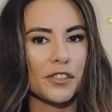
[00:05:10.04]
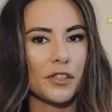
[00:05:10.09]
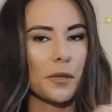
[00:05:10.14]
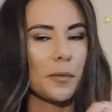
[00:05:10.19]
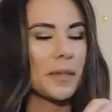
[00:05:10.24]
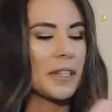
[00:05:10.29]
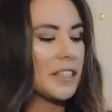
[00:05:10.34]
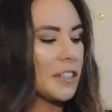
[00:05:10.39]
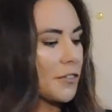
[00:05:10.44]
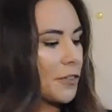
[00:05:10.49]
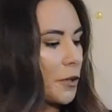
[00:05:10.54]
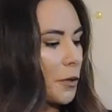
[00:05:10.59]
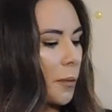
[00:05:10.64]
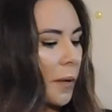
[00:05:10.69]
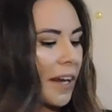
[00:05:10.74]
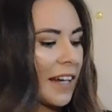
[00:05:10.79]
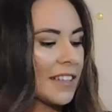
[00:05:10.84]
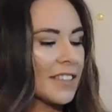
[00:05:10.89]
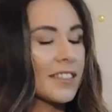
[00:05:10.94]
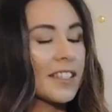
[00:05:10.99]
so many different
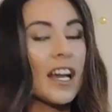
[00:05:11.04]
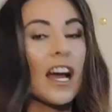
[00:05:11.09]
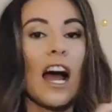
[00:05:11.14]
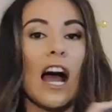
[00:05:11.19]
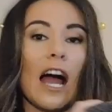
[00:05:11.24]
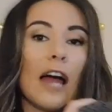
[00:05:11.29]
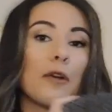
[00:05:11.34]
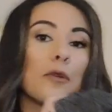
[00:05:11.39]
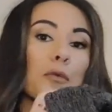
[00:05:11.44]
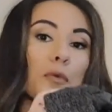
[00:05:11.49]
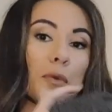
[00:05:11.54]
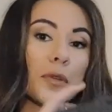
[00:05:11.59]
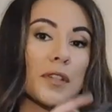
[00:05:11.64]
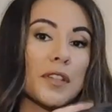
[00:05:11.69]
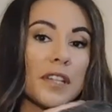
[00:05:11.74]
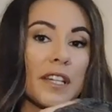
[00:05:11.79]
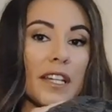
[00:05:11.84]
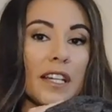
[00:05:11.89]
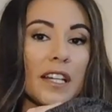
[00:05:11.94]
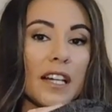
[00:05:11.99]
ways. I
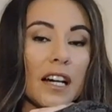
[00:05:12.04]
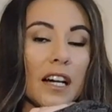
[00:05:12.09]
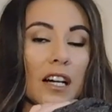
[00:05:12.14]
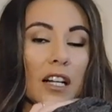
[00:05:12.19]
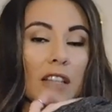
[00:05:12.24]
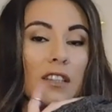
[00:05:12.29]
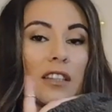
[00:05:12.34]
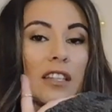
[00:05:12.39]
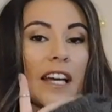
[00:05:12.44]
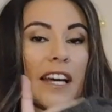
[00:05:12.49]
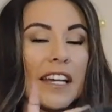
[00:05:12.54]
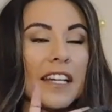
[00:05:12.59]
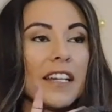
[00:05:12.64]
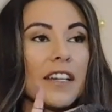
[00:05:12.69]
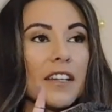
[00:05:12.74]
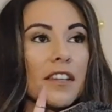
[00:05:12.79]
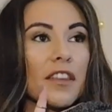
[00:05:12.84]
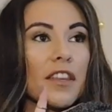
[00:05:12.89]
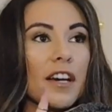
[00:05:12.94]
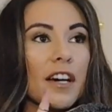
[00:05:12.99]
really
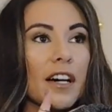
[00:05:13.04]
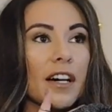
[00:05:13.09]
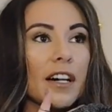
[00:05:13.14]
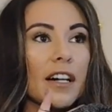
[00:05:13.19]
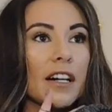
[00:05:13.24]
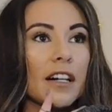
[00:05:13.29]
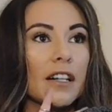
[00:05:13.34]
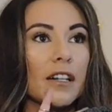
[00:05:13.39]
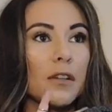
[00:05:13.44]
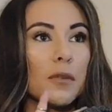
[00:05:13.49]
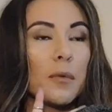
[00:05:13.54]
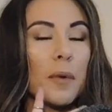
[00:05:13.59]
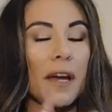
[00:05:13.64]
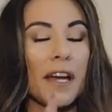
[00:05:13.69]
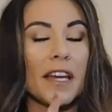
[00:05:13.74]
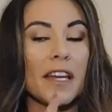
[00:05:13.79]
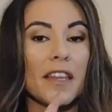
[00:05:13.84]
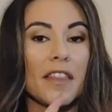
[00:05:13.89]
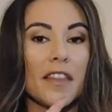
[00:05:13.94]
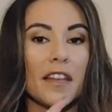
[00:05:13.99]
like the
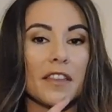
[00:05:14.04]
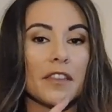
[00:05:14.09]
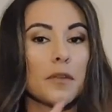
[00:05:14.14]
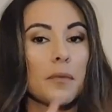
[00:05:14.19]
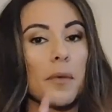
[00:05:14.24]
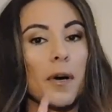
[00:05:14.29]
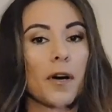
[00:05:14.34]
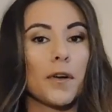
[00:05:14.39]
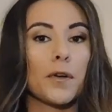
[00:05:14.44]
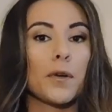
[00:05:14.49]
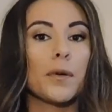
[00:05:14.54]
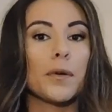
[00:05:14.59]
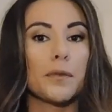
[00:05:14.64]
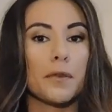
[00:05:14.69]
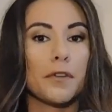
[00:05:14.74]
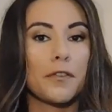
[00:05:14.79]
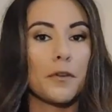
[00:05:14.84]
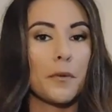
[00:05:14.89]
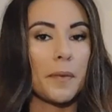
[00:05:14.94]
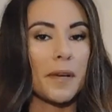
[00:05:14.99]
way that the model on
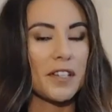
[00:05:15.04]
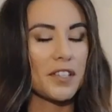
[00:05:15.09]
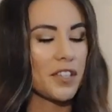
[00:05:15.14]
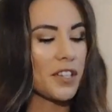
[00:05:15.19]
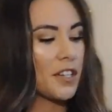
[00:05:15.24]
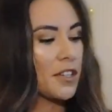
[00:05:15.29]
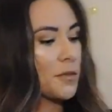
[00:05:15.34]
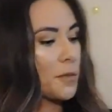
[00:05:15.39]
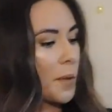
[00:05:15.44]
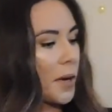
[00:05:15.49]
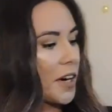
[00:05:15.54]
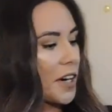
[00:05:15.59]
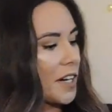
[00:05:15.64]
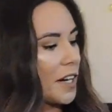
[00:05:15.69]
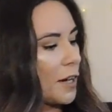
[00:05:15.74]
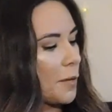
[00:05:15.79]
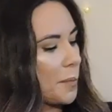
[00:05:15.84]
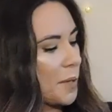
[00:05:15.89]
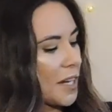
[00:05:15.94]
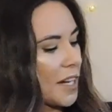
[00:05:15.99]
Reformation is wearing
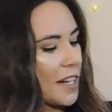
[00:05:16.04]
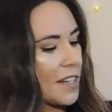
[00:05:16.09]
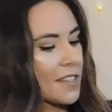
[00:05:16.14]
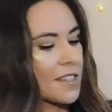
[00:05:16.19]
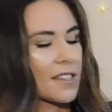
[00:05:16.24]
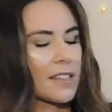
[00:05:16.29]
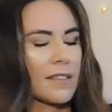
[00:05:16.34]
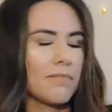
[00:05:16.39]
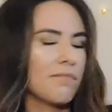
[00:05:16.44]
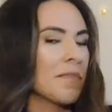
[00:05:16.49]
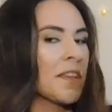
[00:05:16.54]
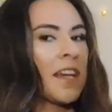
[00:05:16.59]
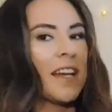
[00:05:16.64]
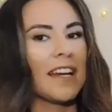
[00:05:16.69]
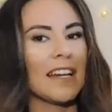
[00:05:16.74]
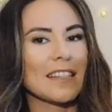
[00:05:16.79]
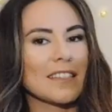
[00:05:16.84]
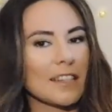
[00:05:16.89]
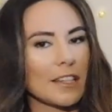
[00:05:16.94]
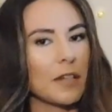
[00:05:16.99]
it because
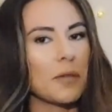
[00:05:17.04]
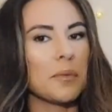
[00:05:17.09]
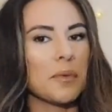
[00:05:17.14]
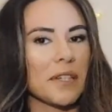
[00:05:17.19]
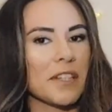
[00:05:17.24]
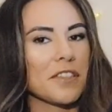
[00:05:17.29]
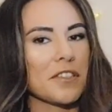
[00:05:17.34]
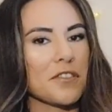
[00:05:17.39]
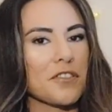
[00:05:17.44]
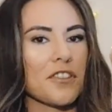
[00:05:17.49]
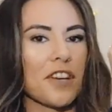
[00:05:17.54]
it's like a blazer